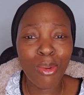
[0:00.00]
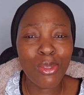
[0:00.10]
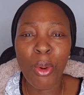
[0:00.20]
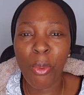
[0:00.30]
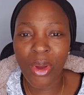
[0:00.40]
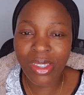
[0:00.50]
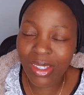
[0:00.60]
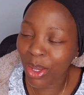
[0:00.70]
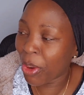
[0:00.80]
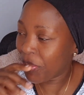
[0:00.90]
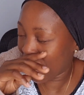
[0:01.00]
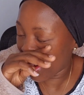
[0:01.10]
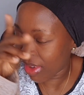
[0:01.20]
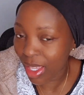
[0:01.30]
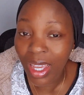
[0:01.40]
So there was no point.
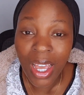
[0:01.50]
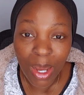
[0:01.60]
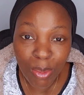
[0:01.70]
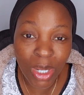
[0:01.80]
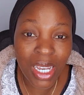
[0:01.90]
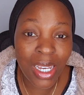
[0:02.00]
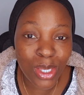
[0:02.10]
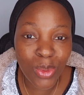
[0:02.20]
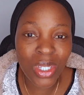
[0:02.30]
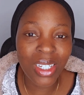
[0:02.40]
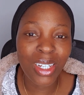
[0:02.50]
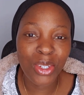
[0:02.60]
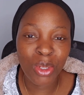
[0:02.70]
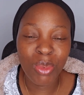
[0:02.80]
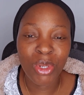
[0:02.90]
So anyway, but I still
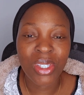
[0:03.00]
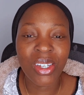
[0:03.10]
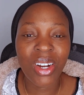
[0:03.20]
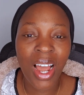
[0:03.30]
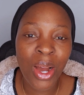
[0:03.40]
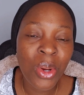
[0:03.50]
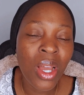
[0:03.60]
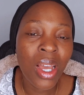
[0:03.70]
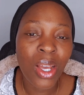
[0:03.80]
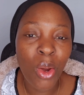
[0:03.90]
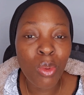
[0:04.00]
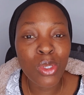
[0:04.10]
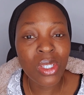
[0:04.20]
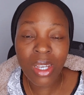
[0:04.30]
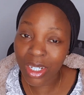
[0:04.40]
wanted the new build. So now
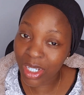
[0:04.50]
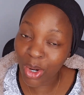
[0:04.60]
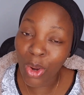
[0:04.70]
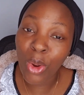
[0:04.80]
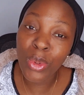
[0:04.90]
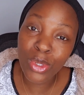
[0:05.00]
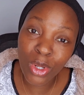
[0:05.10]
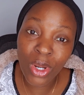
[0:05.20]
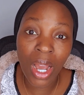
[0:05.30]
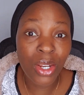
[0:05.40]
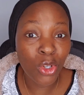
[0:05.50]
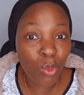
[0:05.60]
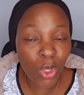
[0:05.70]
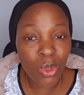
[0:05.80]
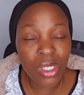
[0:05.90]
going to search or going to look
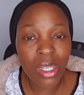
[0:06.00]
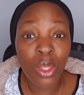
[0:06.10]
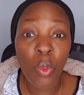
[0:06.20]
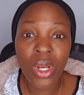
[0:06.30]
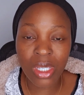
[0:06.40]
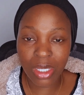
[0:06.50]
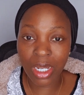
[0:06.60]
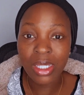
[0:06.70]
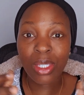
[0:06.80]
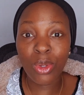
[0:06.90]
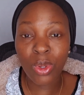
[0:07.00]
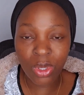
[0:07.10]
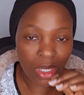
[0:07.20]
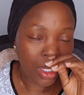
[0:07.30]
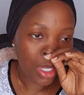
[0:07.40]
at new builds, the ones that are
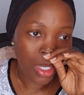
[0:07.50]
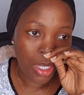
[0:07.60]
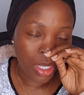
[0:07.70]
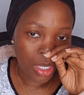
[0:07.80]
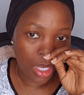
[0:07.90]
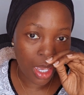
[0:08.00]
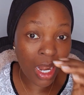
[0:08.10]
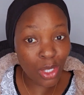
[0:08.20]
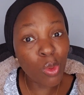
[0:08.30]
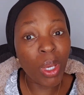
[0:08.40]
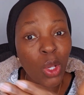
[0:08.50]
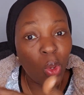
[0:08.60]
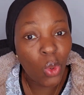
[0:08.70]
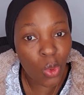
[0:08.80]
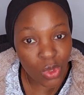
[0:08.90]
still a little
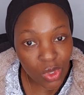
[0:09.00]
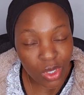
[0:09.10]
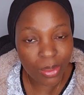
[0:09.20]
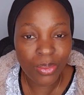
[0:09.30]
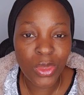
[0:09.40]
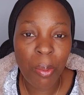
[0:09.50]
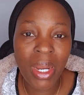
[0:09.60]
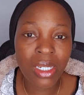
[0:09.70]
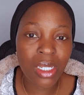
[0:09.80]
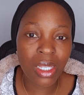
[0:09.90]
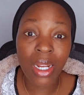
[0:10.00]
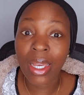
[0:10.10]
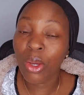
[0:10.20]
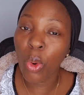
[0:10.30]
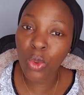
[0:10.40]
bit close to
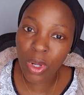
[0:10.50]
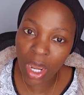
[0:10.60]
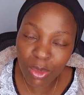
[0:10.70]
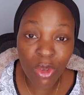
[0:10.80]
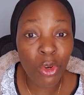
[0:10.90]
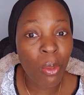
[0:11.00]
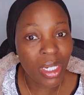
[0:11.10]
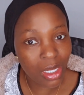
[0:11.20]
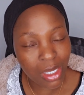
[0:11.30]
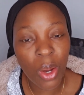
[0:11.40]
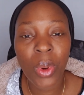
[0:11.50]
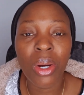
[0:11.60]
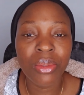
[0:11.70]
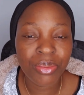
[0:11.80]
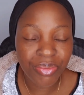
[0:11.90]
Manchester, like Oldham. So if you know
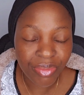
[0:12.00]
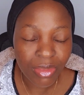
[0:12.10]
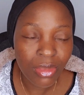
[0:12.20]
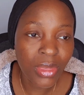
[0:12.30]
Manchester well,